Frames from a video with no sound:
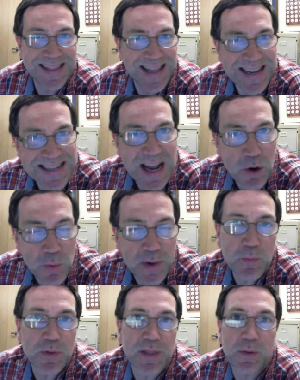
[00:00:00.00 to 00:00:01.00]
And that's not
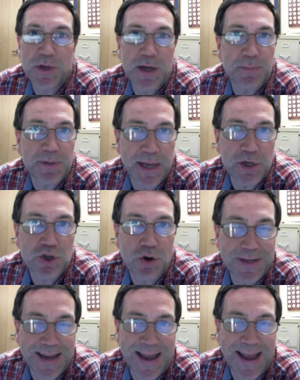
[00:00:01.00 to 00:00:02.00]
really what they would come to
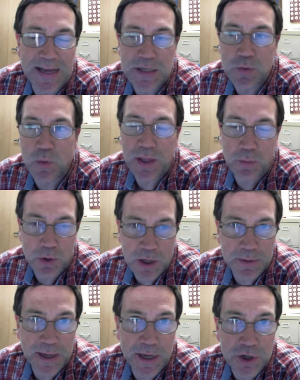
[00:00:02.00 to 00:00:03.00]
HR to ask. What they would
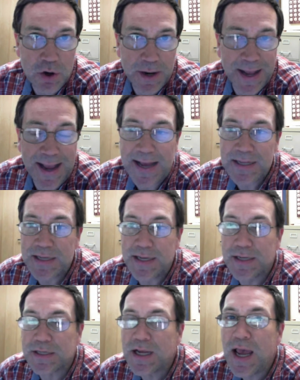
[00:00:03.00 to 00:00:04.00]
come to HR to ask
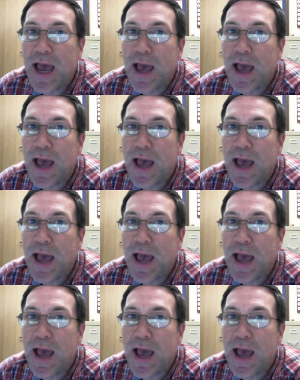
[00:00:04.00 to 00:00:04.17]
is,